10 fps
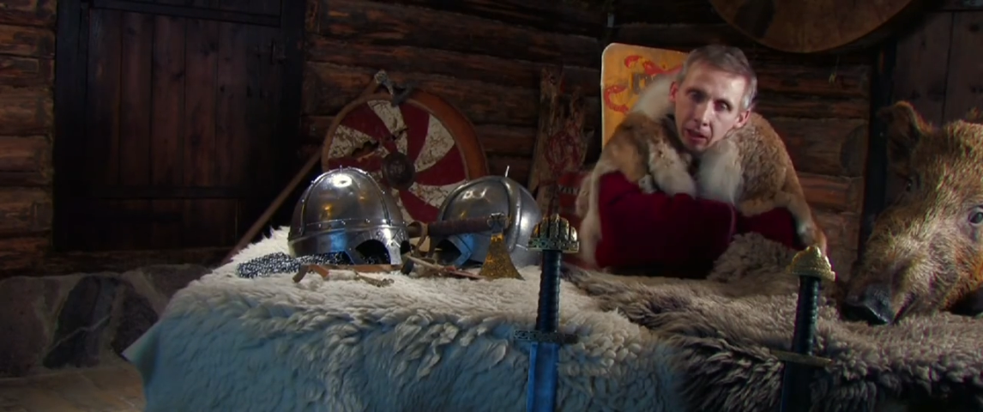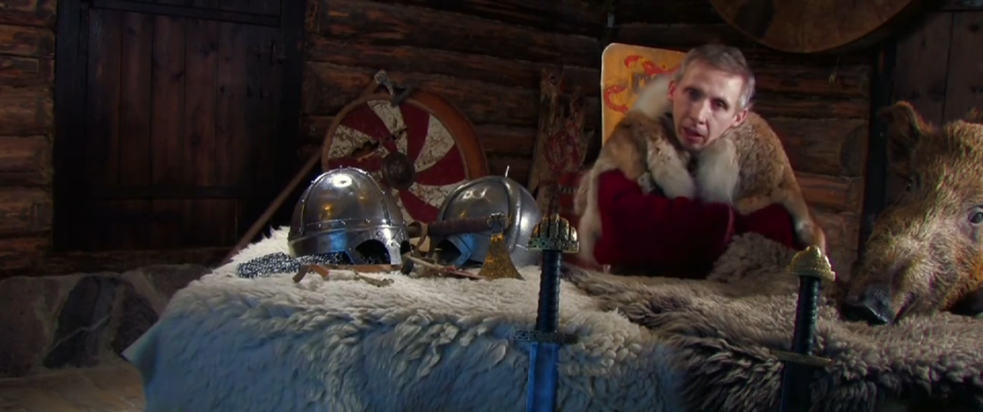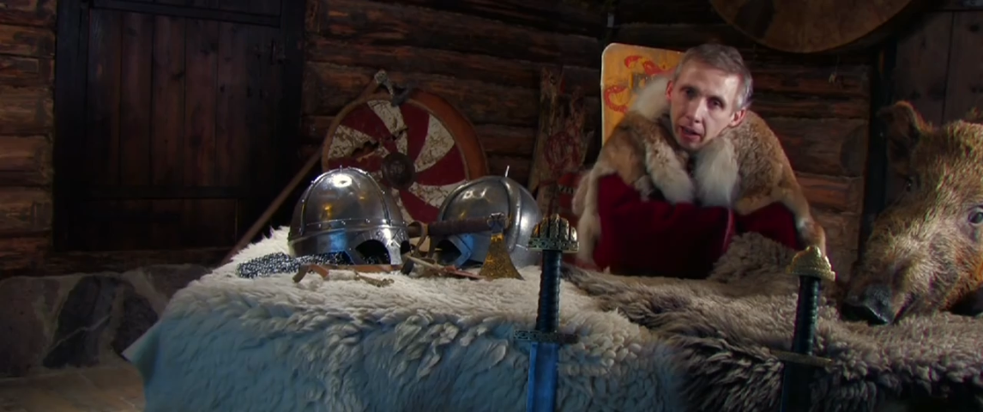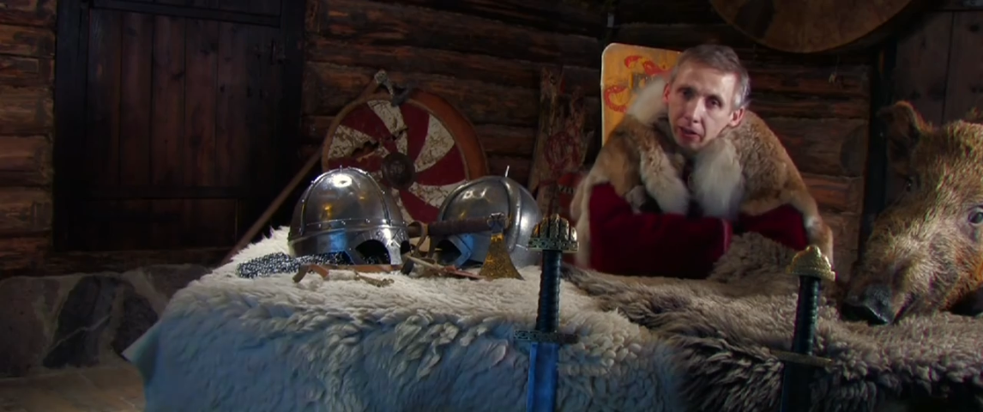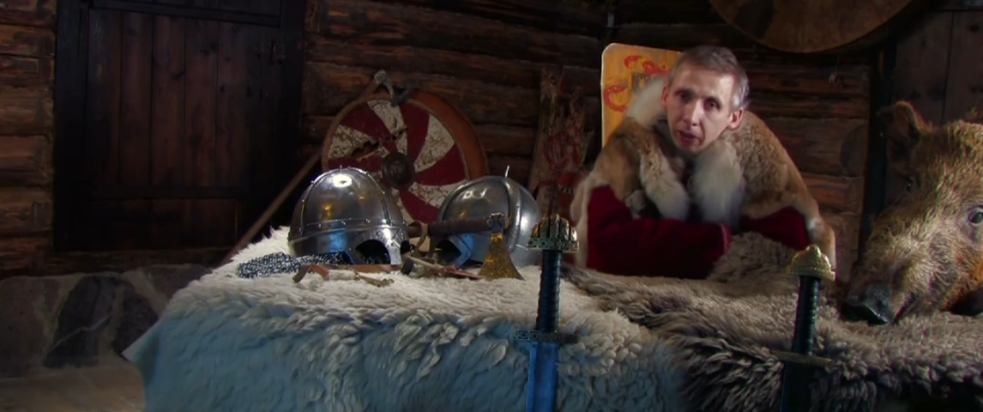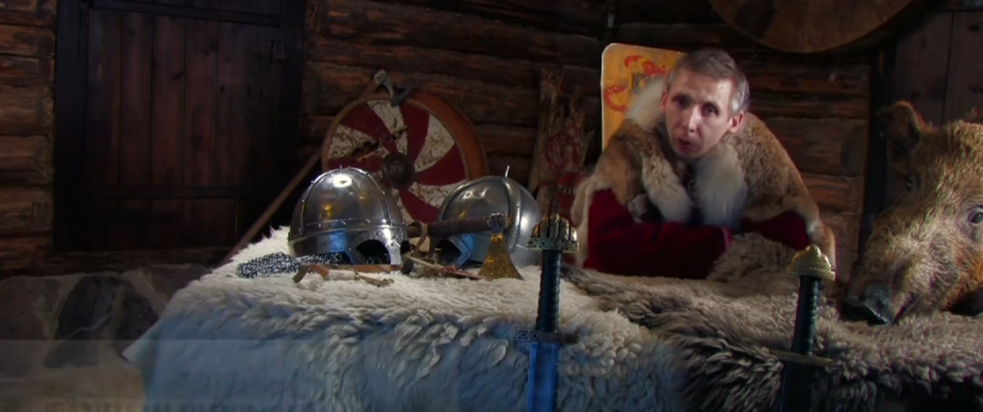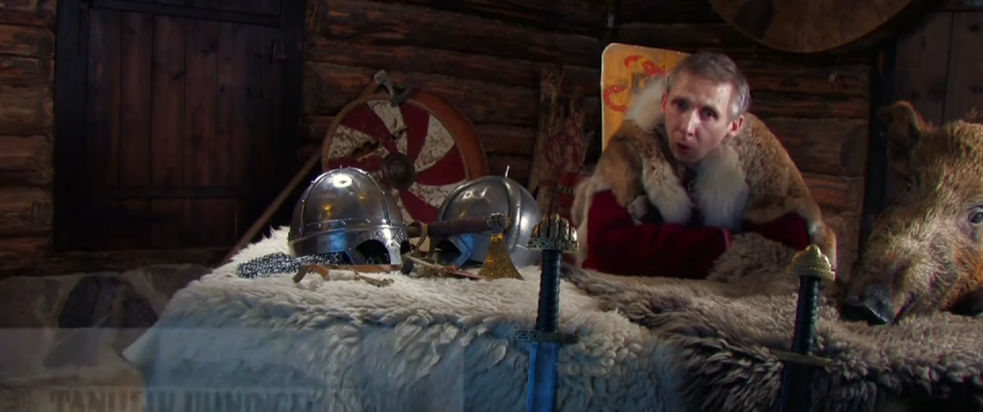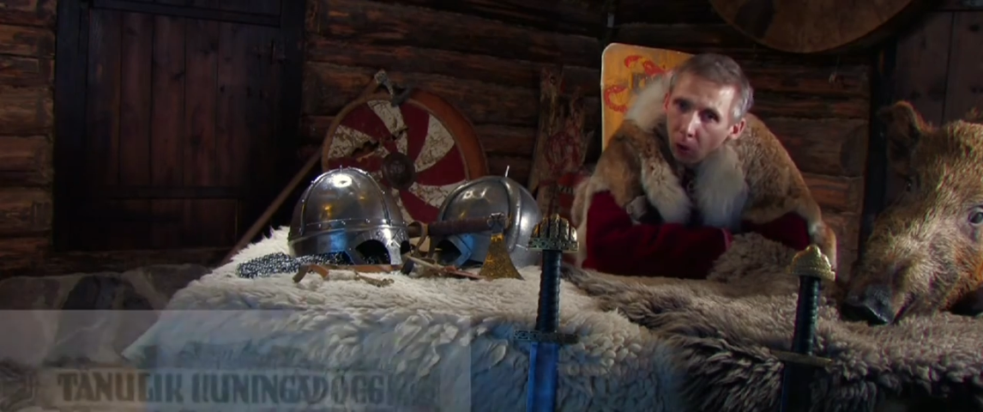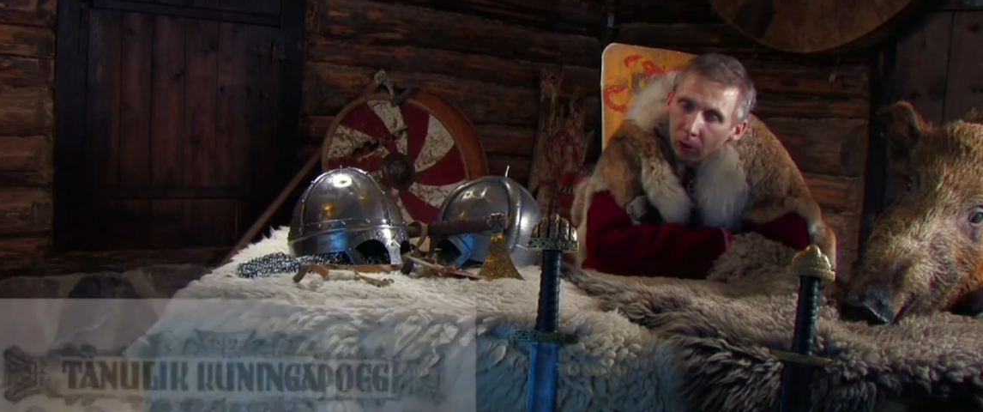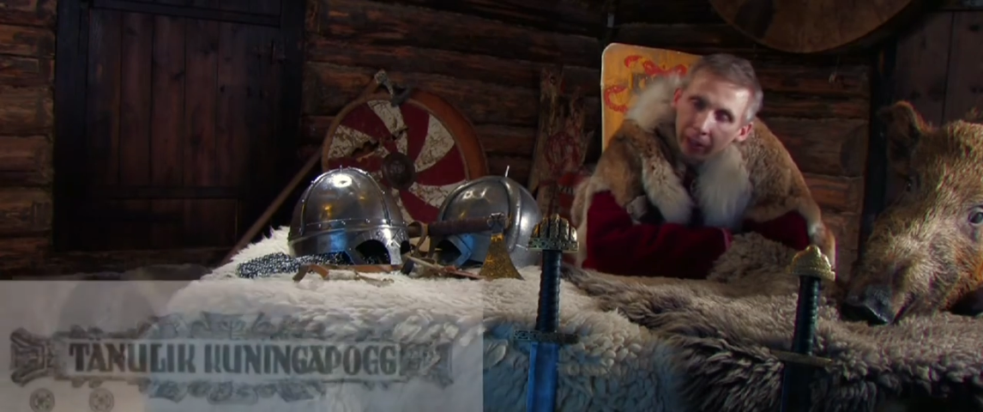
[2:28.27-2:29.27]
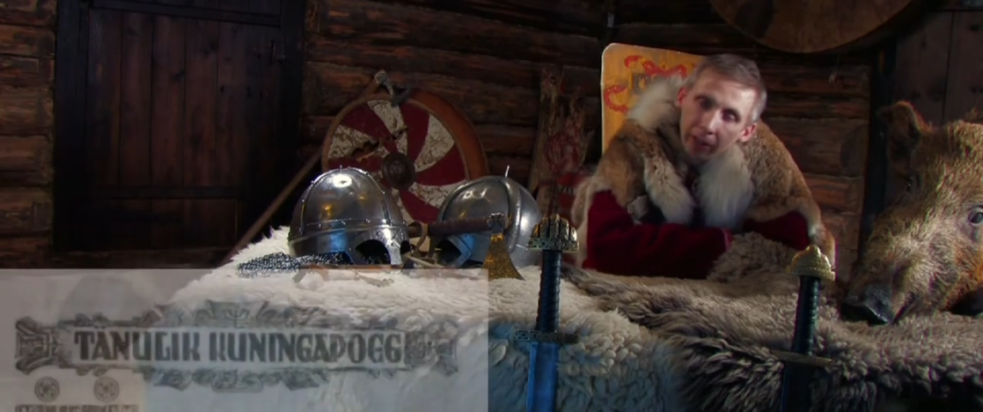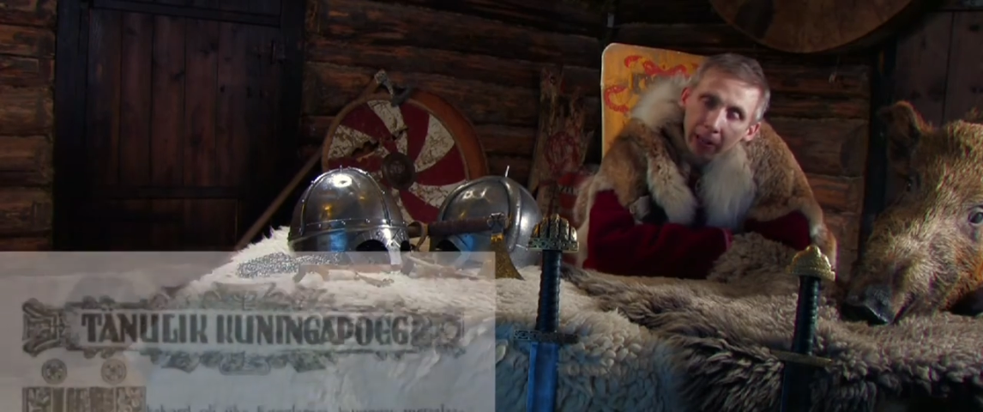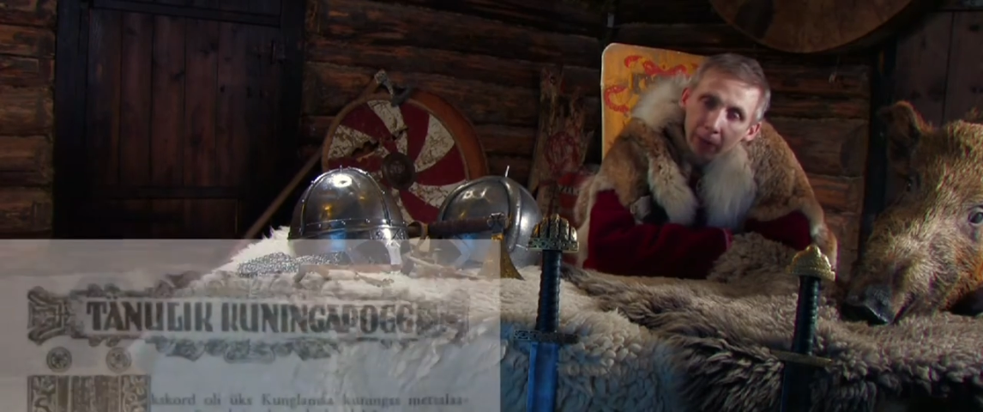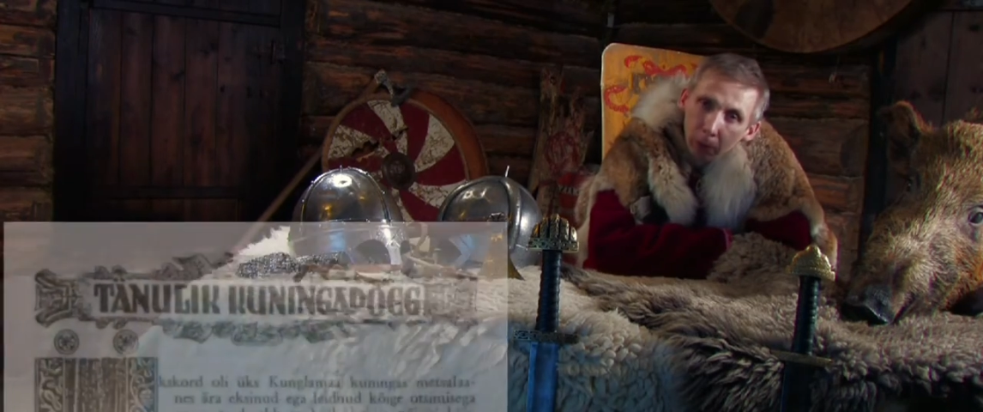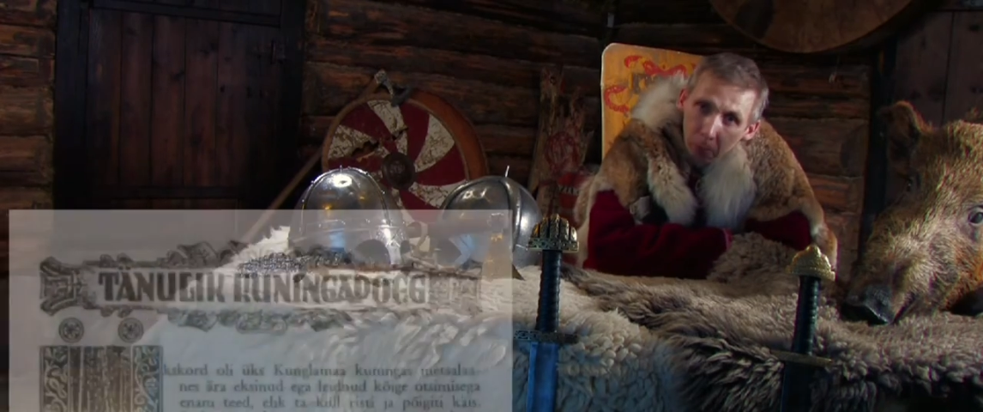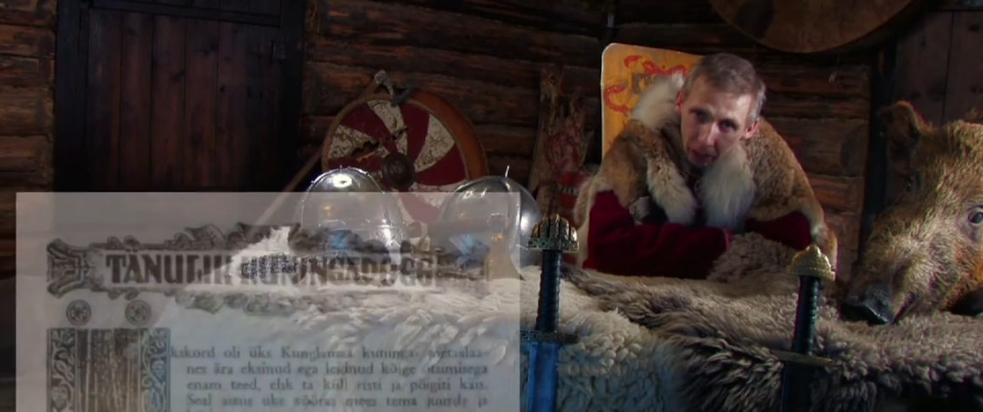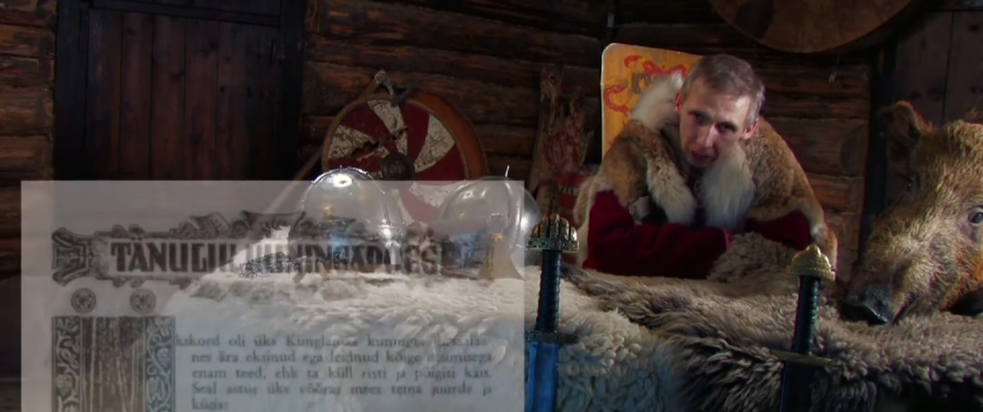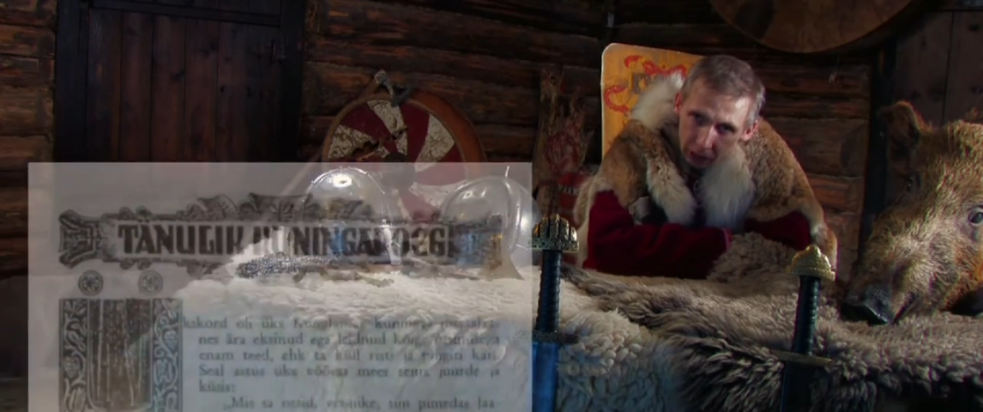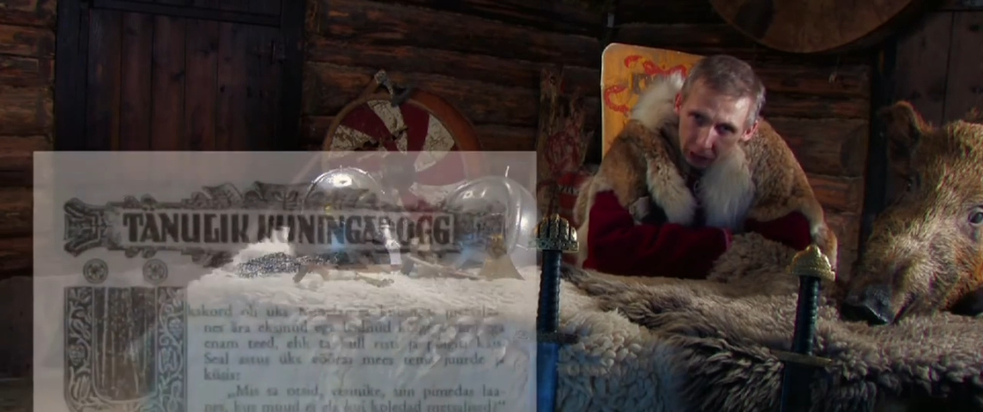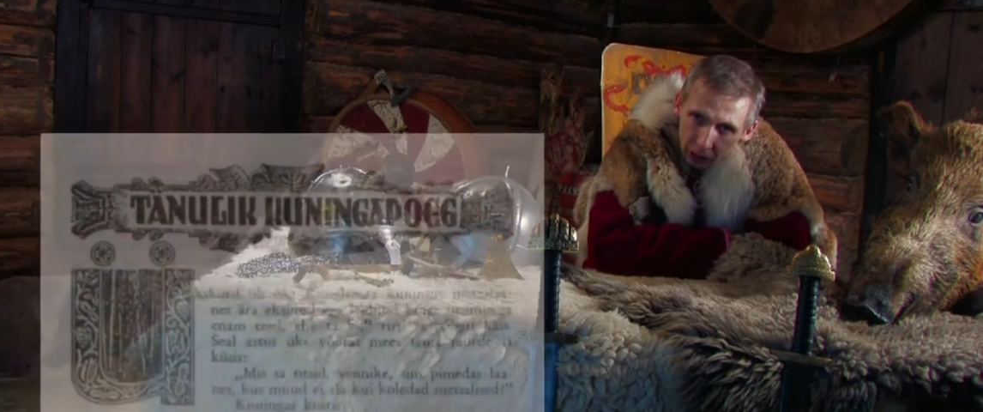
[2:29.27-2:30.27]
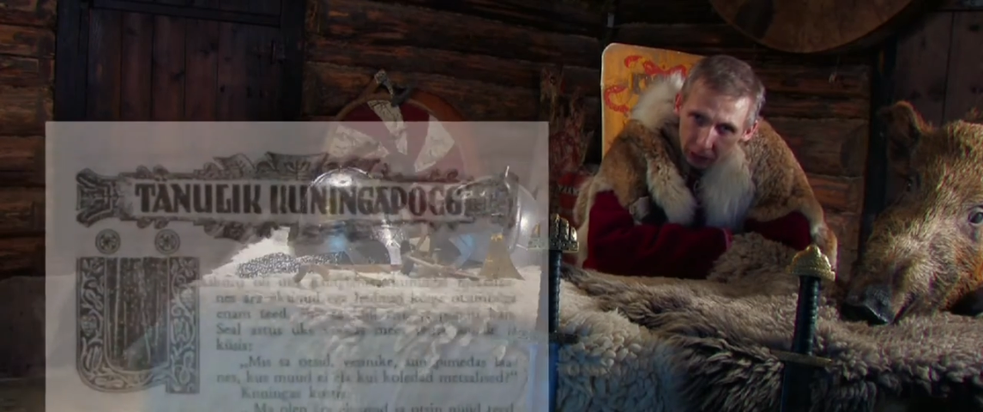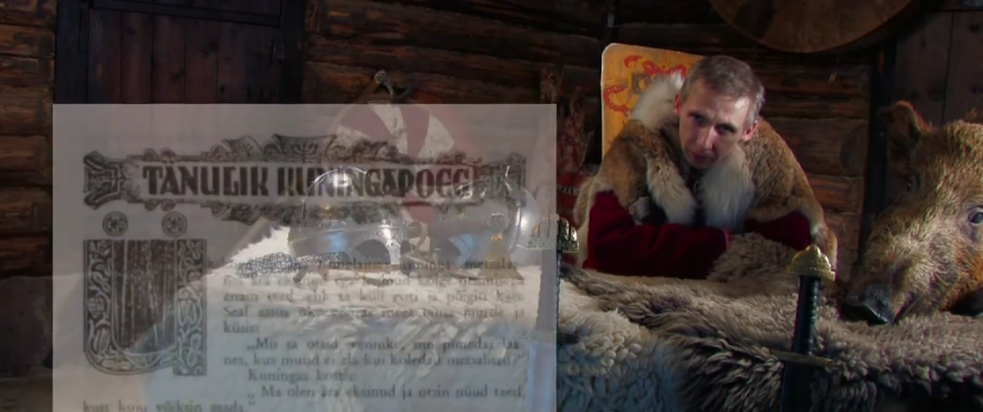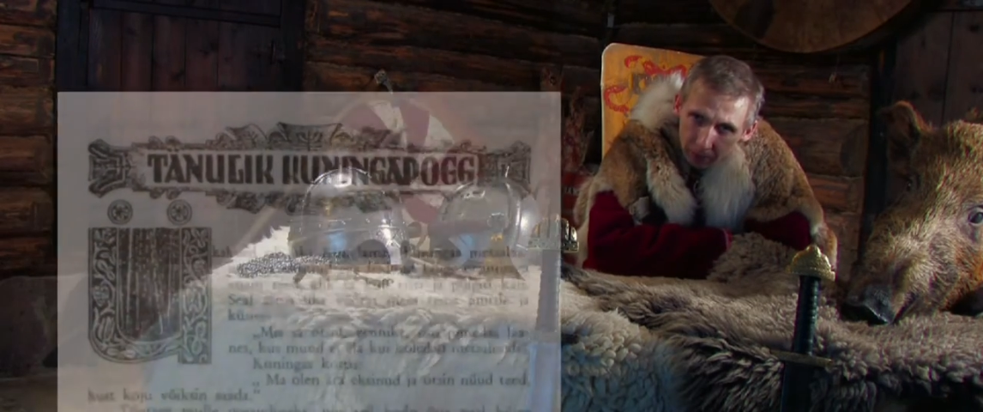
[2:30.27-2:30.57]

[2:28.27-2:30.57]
They're called The Grateful Prince,